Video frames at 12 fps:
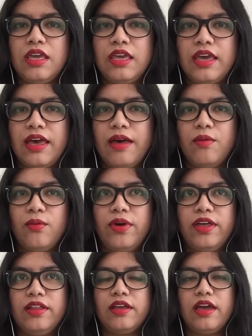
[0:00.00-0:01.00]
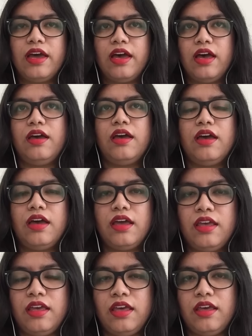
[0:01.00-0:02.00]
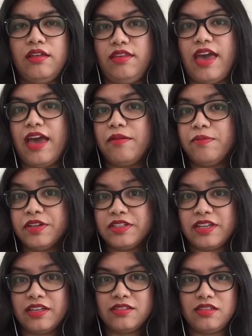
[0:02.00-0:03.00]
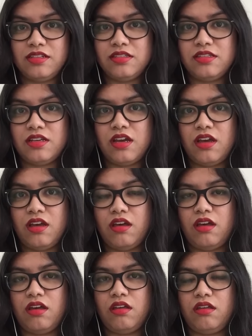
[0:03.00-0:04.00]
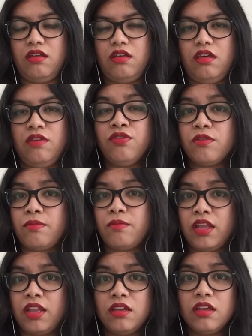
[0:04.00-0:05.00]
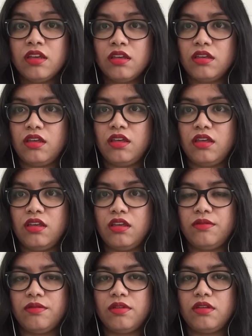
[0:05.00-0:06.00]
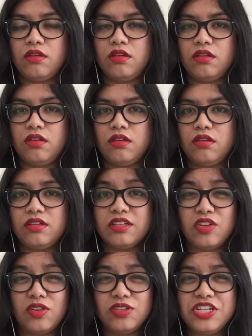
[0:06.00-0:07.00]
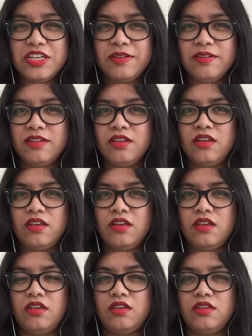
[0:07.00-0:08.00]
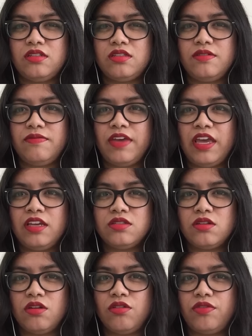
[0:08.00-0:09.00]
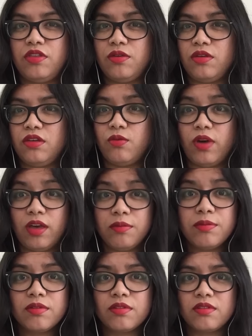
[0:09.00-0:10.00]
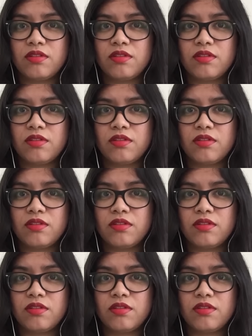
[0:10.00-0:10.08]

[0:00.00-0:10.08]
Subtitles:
Yeah, well, the hypertext is a informatic technology. It's the base of the web.